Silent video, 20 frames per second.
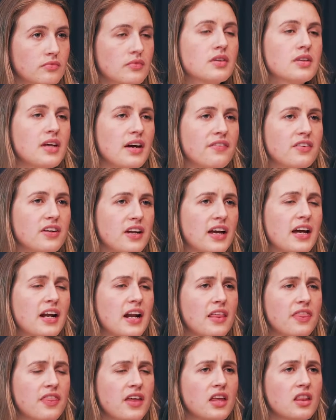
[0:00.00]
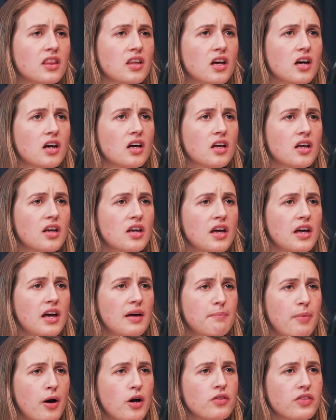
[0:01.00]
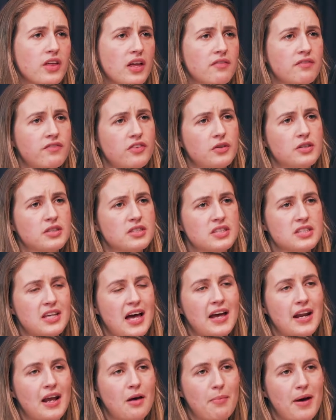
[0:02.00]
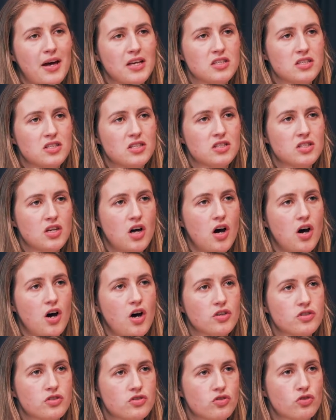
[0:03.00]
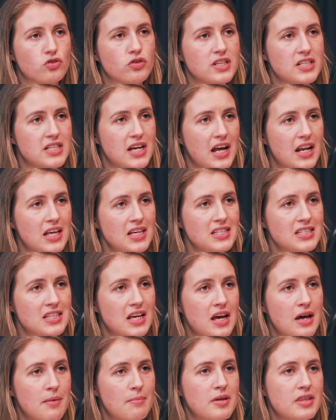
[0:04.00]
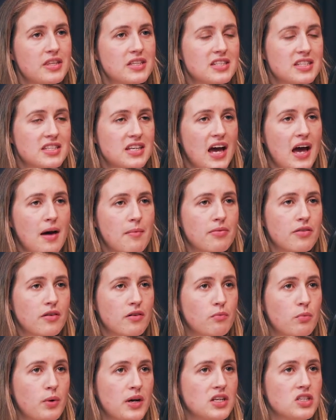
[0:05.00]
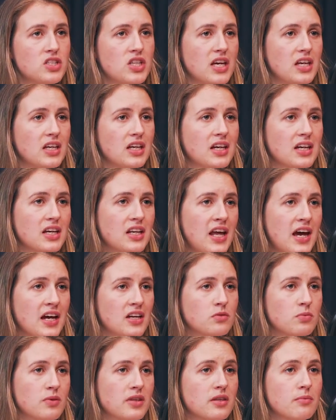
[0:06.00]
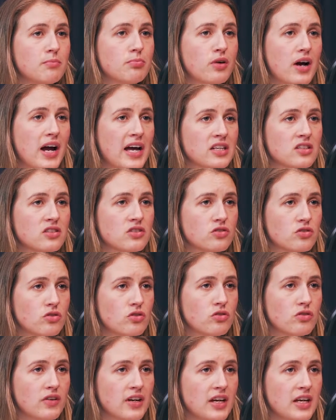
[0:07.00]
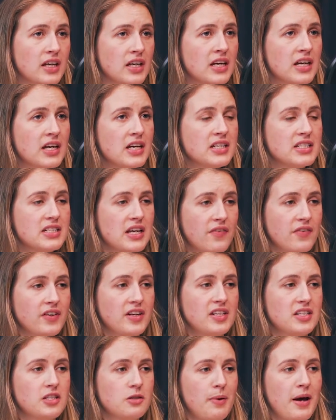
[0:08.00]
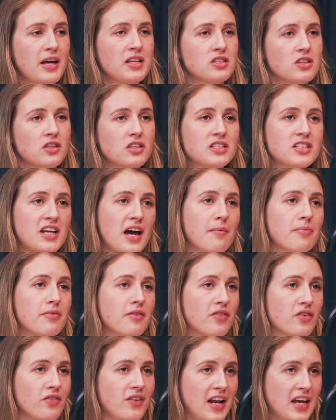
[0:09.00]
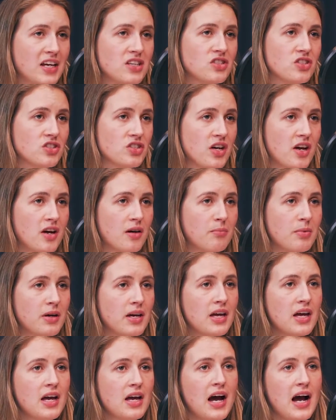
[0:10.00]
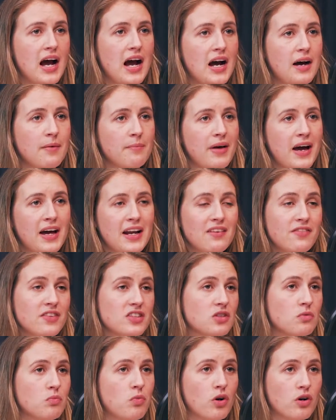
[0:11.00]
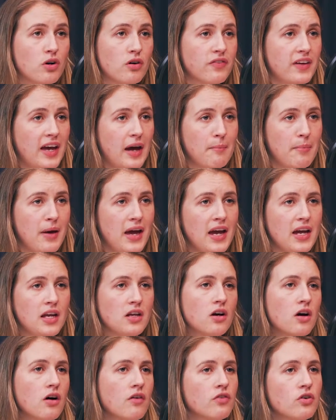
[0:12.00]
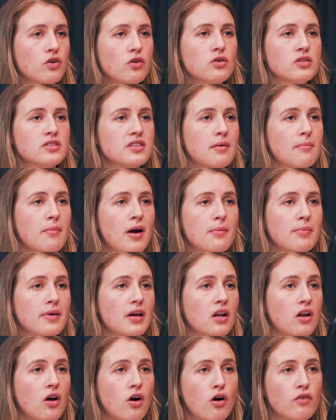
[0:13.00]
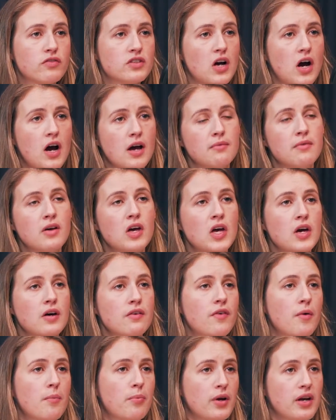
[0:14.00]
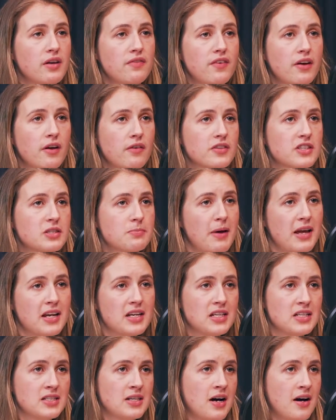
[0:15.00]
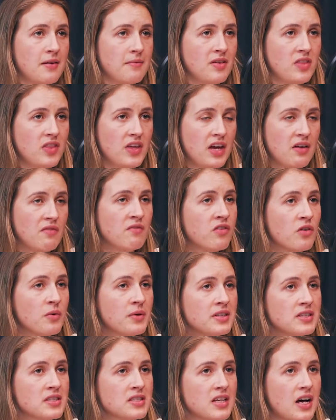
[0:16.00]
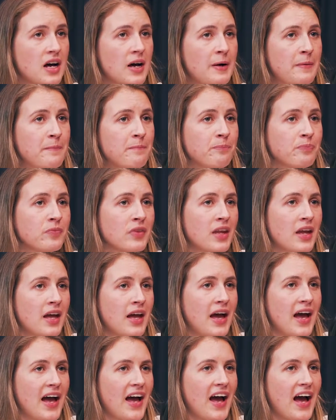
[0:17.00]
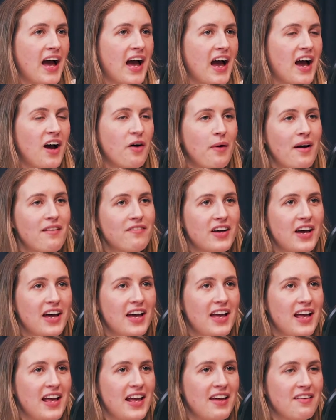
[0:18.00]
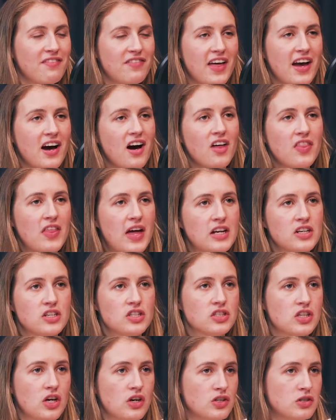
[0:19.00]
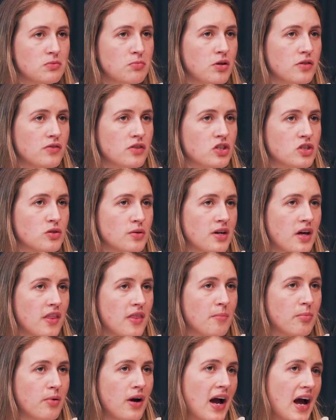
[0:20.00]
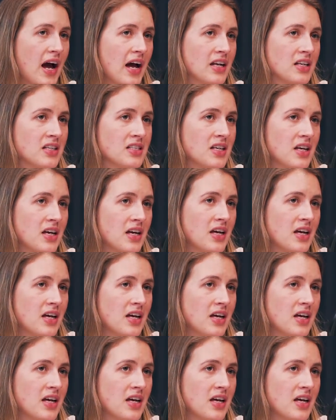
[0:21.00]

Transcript: Definitely. And I think that both influencers and ambassadors are storytellers, but the depth at which they can connect with the brand story definitely depends on the depth of the relationship. And if it's a one-off campaign, of course, there might be a lot of time for briefing, for spending time with the influencer. However, if they are then just going to move on to another brand,